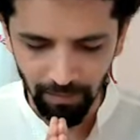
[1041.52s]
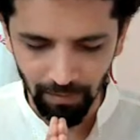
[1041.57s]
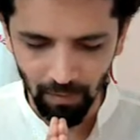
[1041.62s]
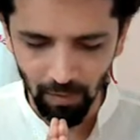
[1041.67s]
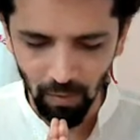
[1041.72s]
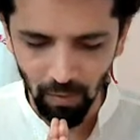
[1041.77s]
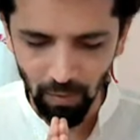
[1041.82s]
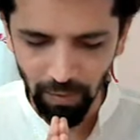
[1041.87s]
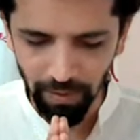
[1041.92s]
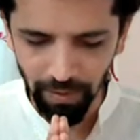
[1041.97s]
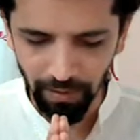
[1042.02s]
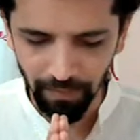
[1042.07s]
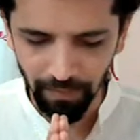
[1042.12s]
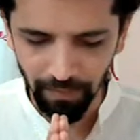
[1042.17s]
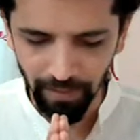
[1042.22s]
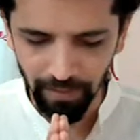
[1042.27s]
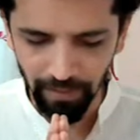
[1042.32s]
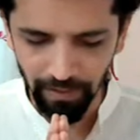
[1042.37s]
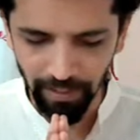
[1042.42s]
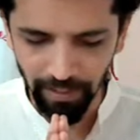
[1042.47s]
knowing
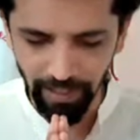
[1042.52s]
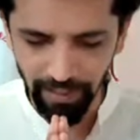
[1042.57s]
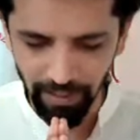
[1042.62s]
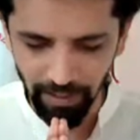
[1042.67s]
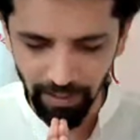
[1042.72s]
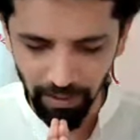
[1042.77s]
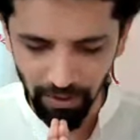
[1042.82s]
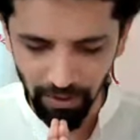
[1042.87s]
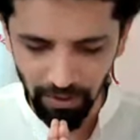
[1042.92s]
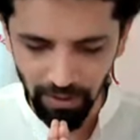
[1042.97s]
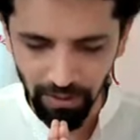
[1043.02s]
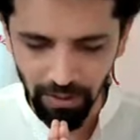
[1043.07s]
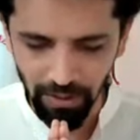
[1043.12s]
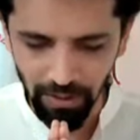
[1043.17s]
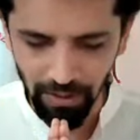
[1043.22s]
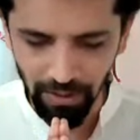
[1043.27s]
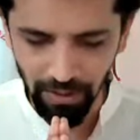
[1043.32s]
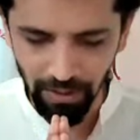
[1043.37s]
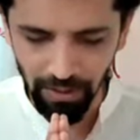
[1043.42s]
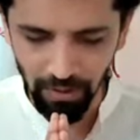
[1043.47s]
that that
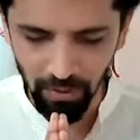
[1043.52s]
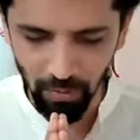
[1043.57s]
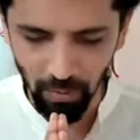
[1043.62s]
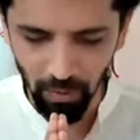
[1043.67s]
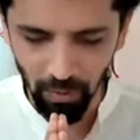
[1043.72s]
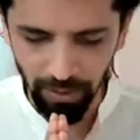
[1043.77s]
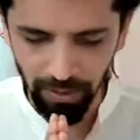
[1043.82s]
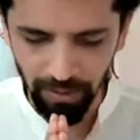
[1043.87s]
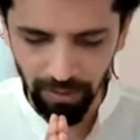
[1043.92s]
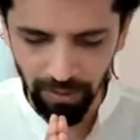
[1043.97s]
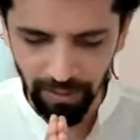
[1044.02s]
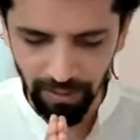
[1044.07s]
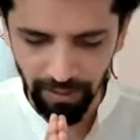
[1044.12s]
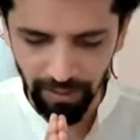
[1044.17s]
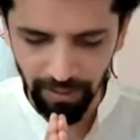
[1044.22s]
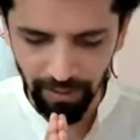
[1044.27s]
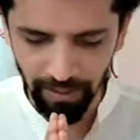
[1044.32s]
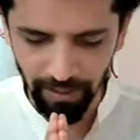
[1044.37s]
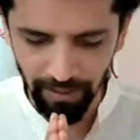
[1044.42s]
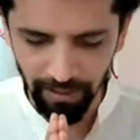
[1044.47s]
intelligence is what is
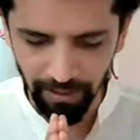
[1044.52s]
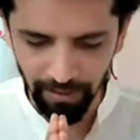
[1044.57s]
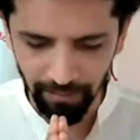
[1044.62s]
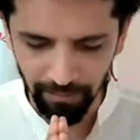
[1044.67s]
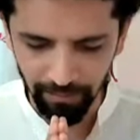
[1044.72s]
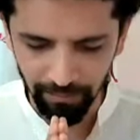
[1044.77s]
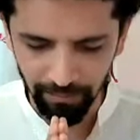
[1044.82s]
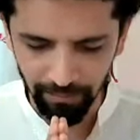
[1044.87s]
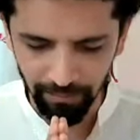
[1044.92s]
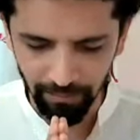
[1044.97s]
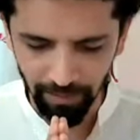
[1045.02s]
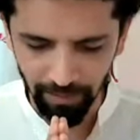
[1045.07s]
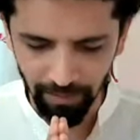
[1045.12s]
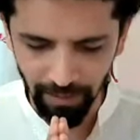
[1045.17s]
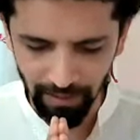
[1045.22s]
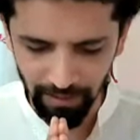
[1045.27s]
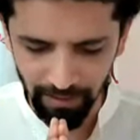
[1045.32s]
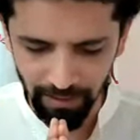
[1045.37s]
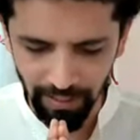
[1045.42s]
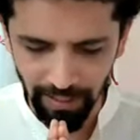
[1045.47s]
there
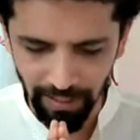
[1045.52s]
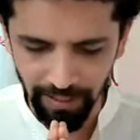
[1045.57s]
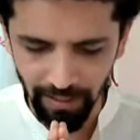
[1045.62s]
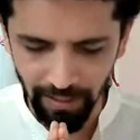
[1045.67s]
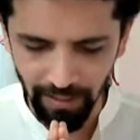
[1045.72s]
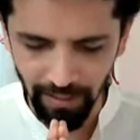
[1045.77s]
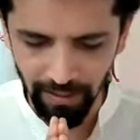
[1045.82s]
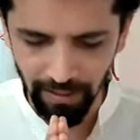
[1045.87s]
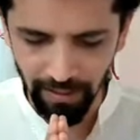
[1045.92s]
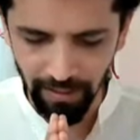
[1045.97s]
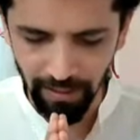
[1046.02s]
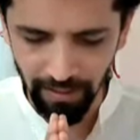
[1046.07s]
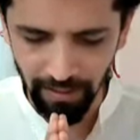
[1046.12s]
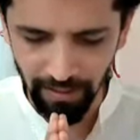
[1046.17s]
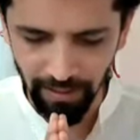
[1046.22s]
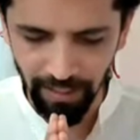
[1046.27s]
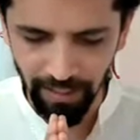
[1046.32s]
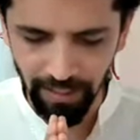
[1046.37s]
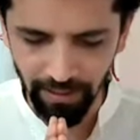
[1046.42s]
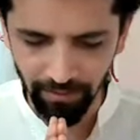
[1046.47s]
inside us and
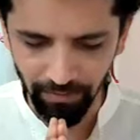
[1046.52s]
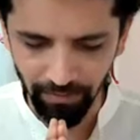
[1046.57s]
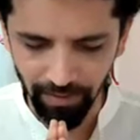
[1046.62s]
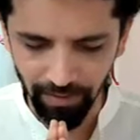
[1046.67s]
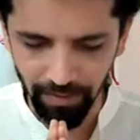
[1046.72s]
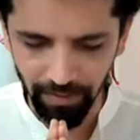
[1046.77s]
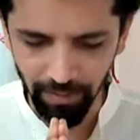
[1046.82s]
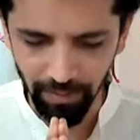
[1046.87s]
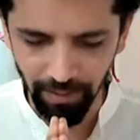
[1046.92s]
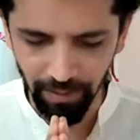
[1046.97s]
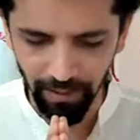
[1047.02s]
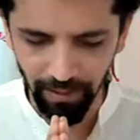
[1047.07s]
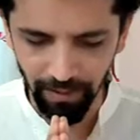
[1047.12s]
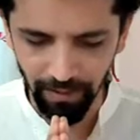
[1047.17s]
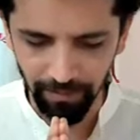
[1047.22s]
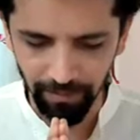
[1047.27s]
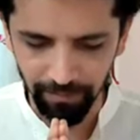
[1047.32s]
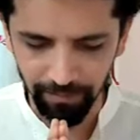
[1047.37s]
inside every being,